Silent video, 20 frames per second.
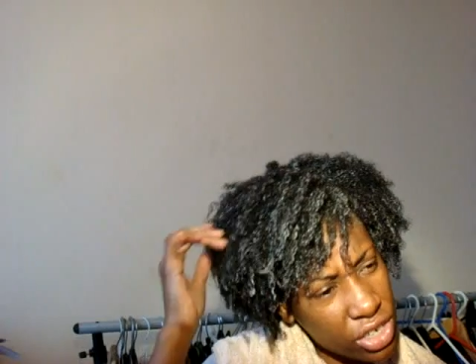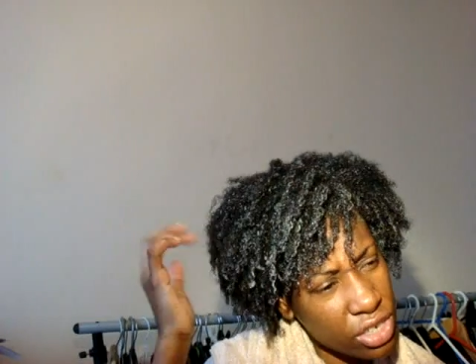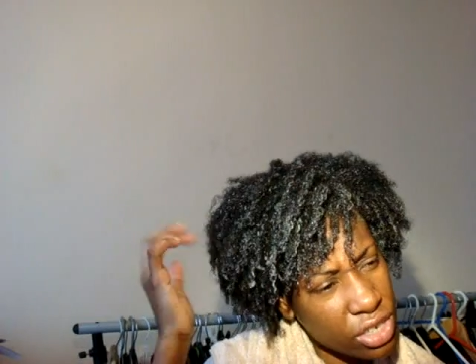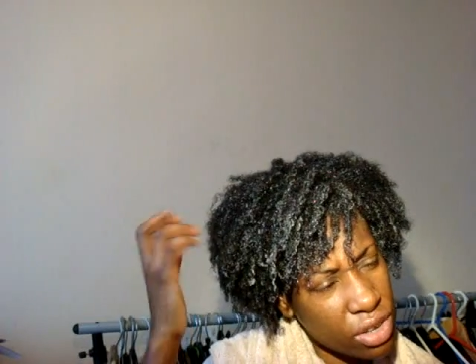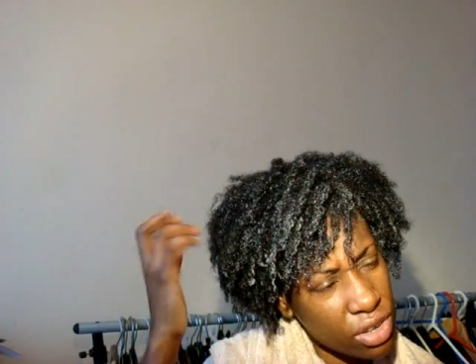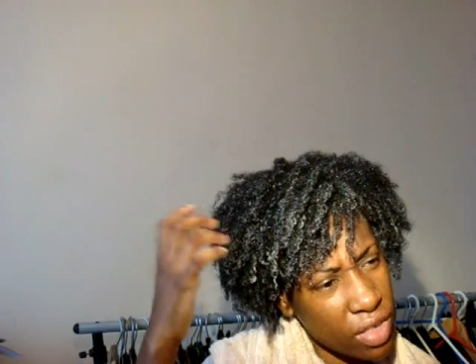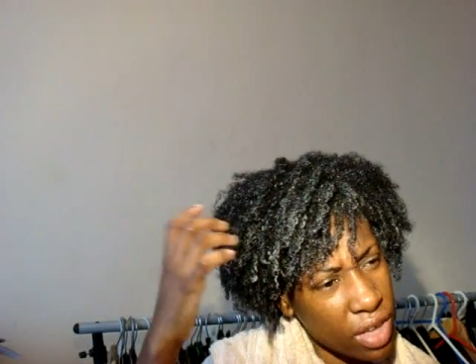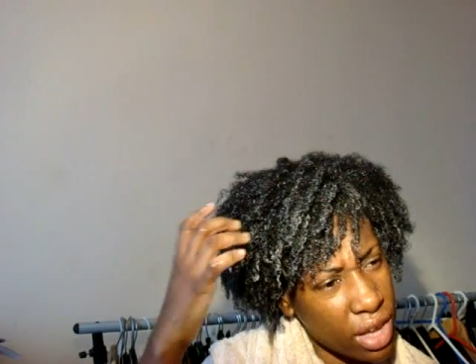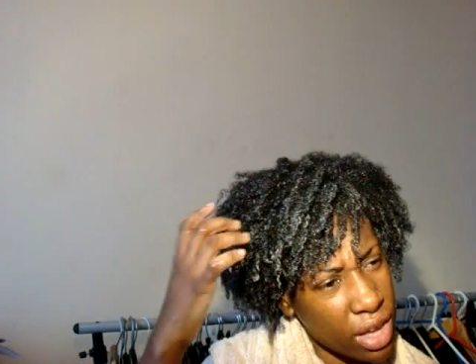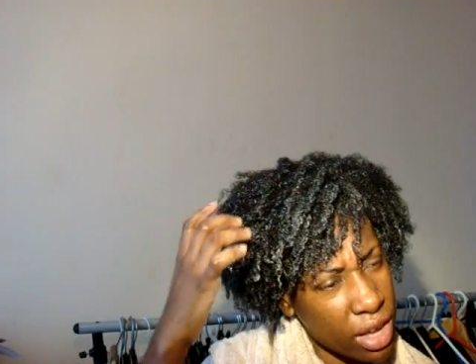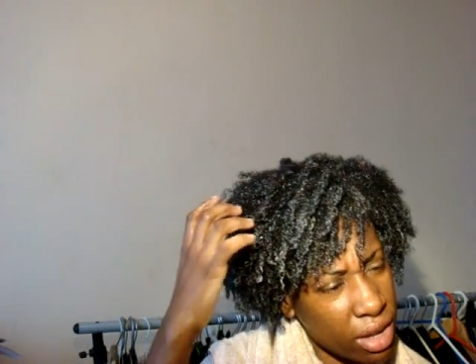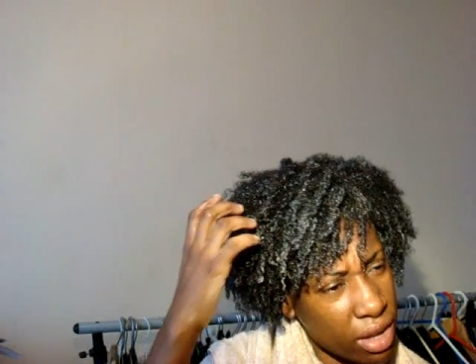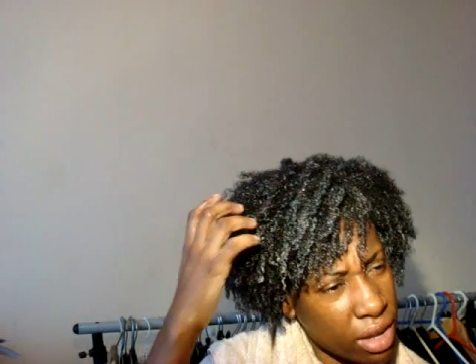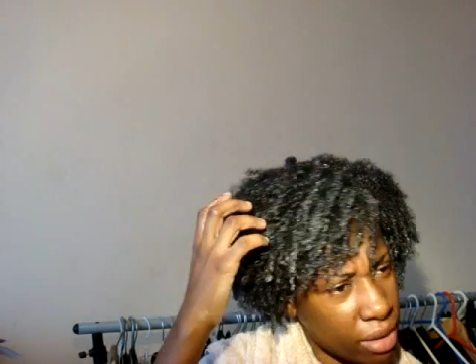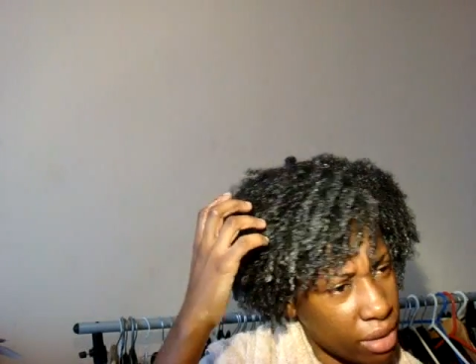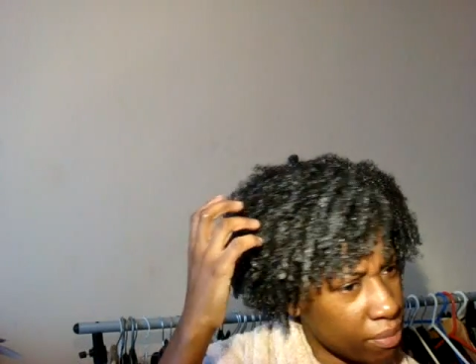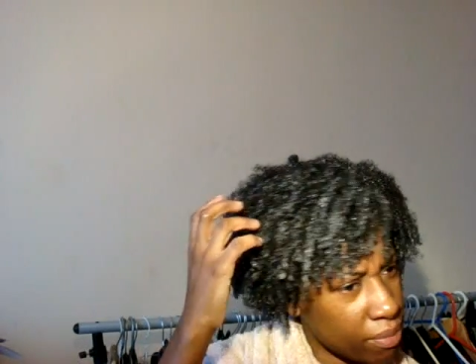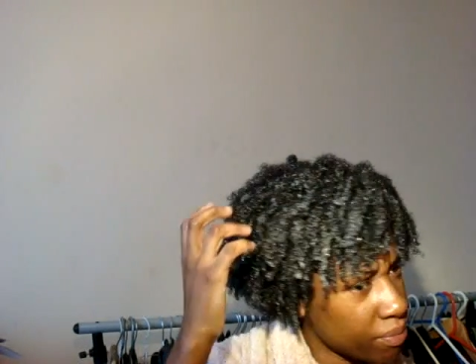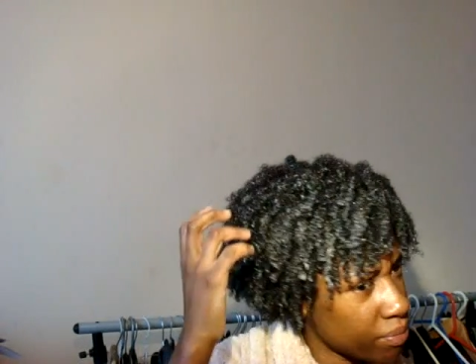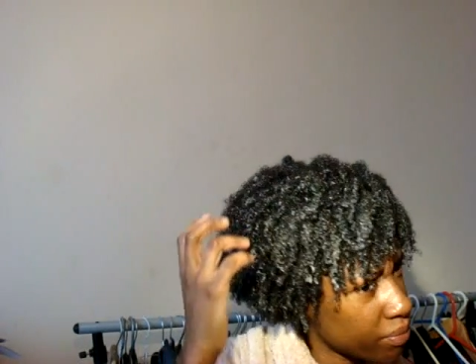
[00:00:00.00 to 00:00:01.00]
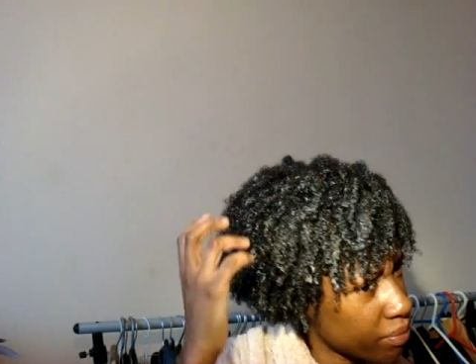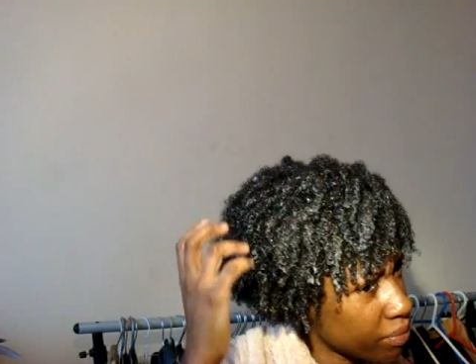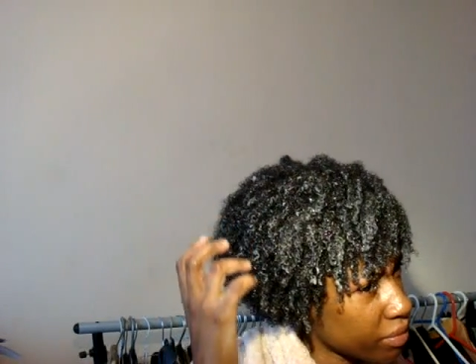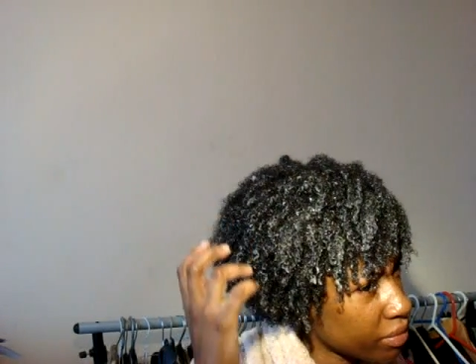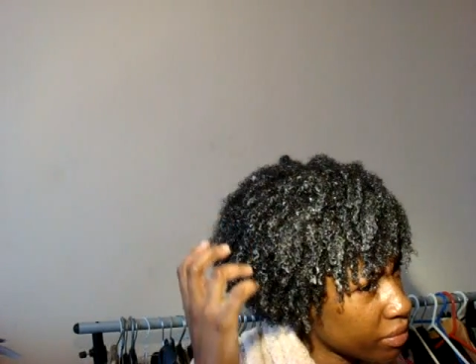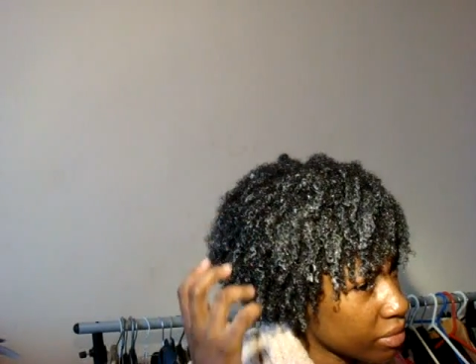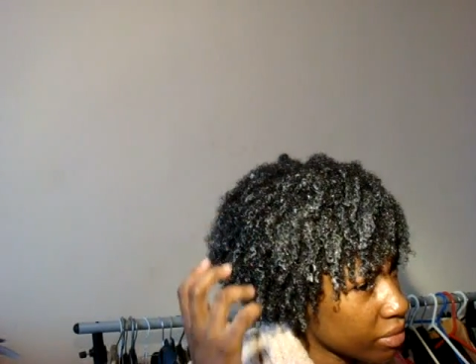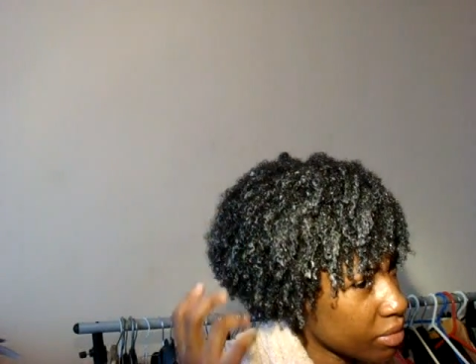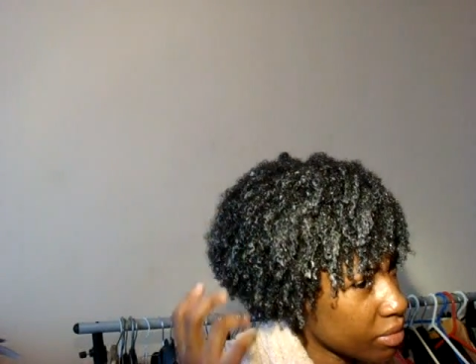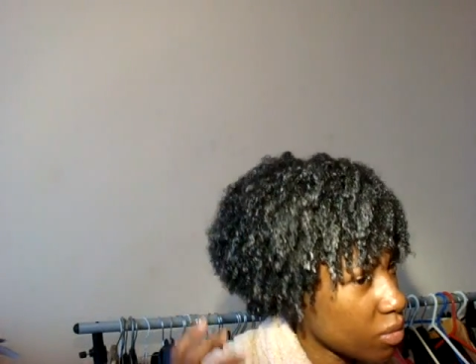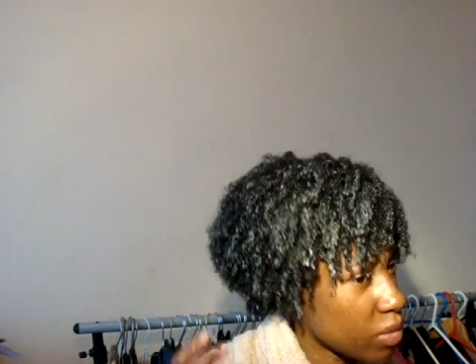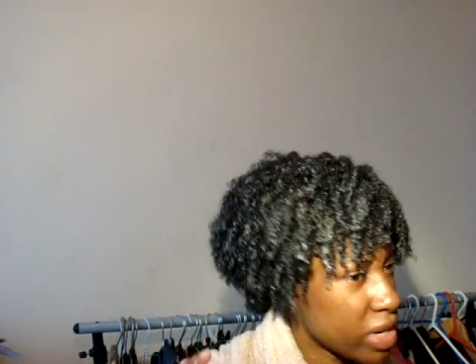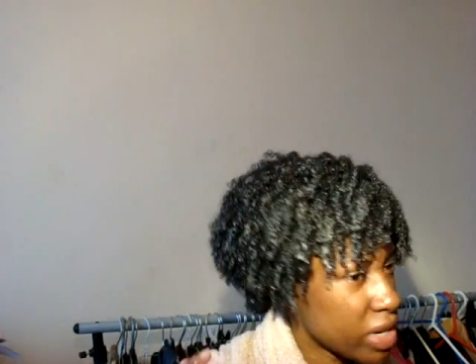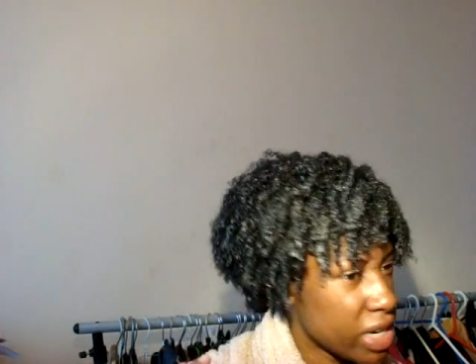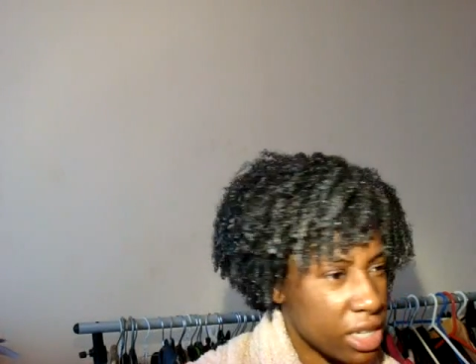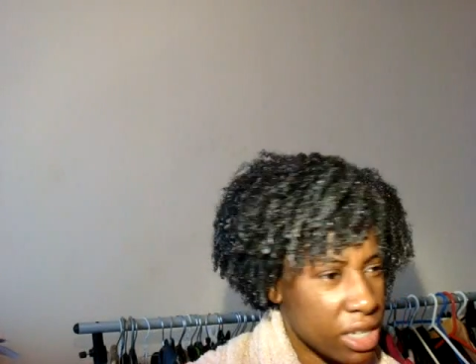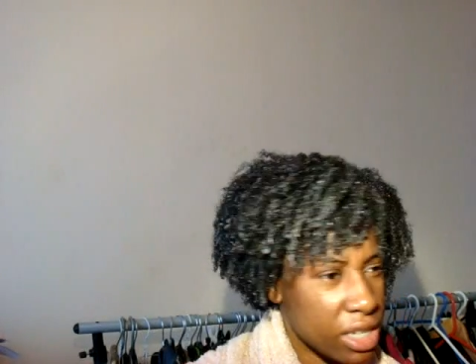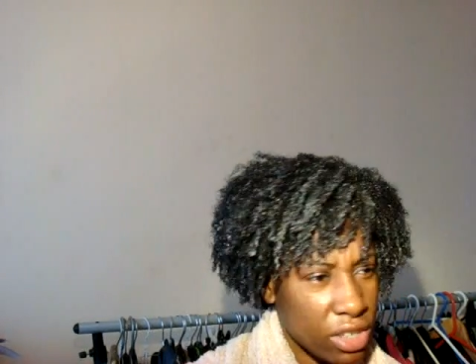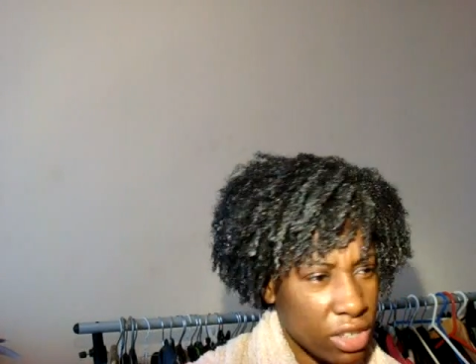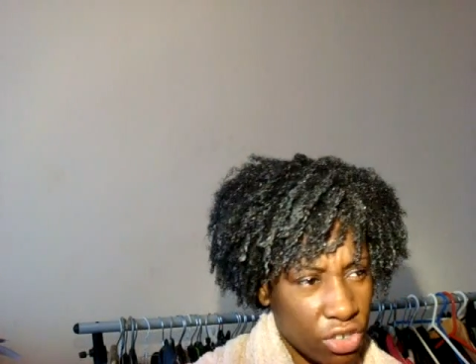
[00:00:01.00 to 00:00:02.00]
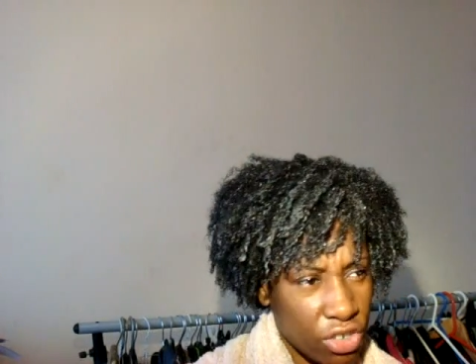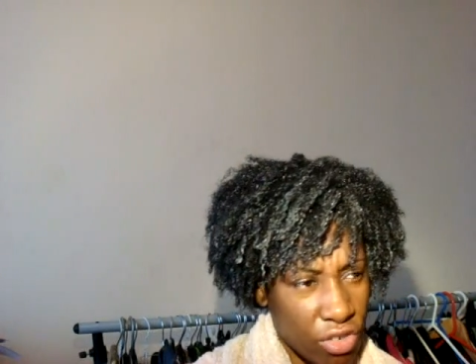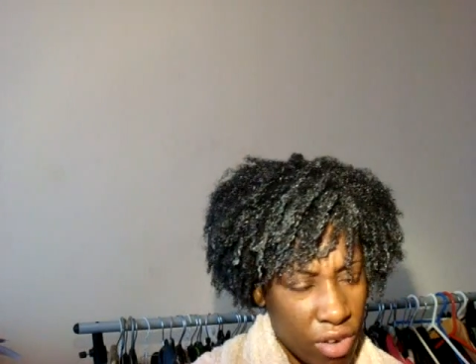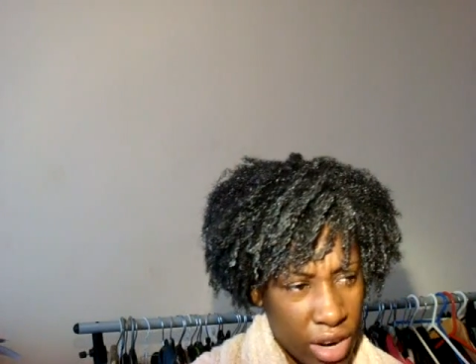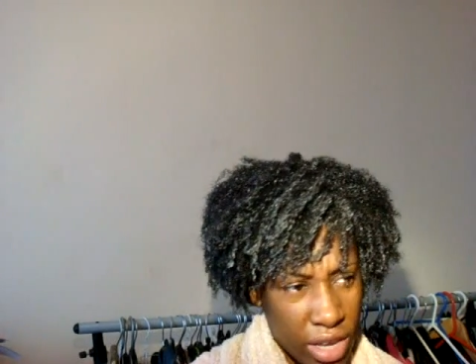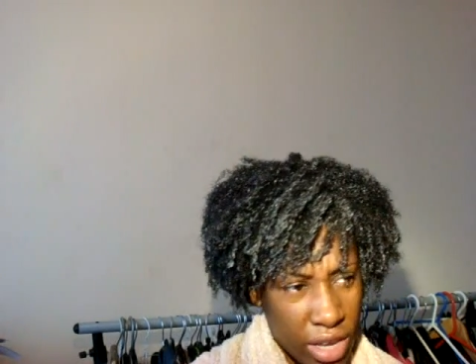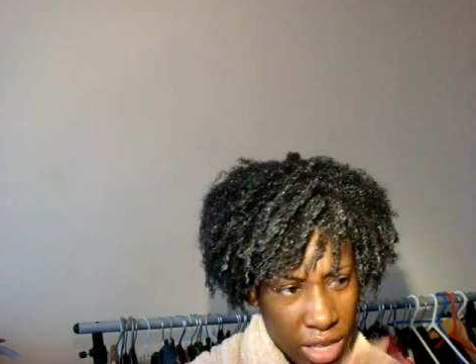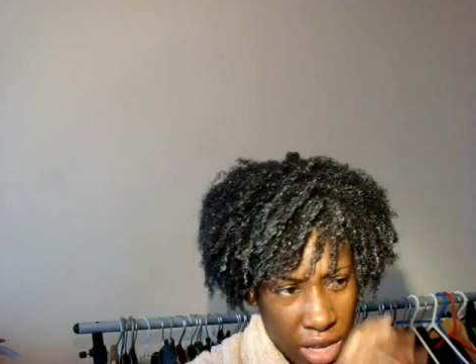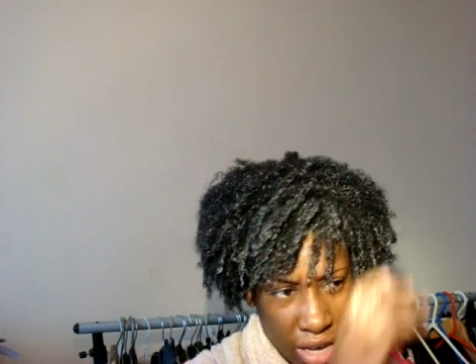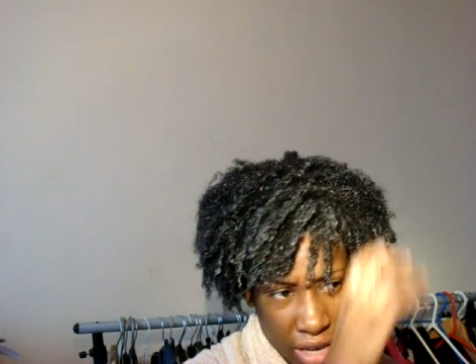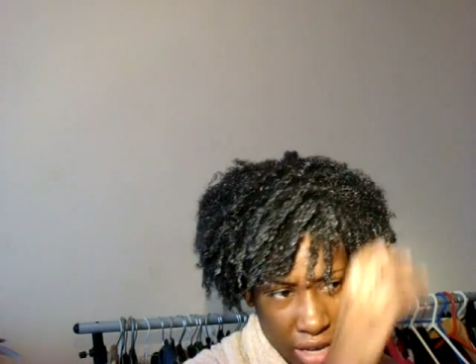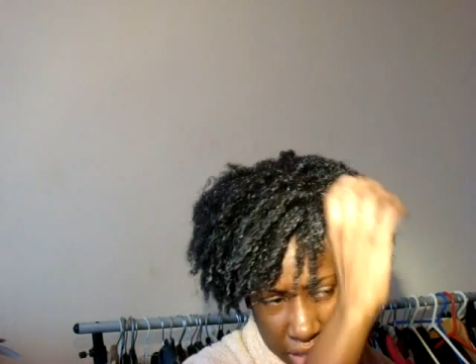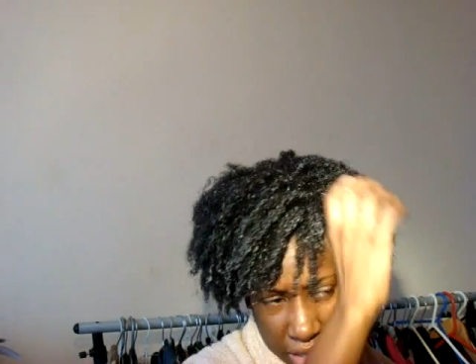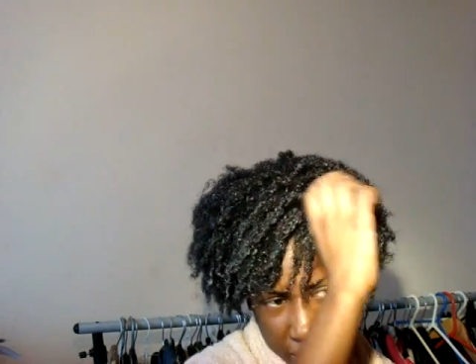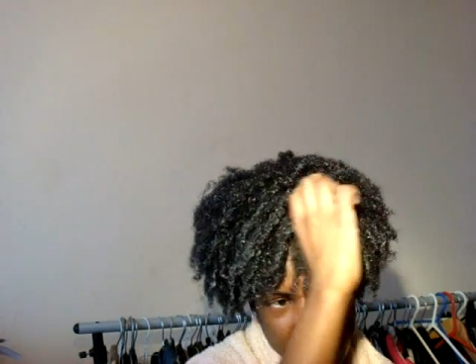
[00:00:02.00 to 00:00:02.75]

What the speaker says: just so that when it does dry, that I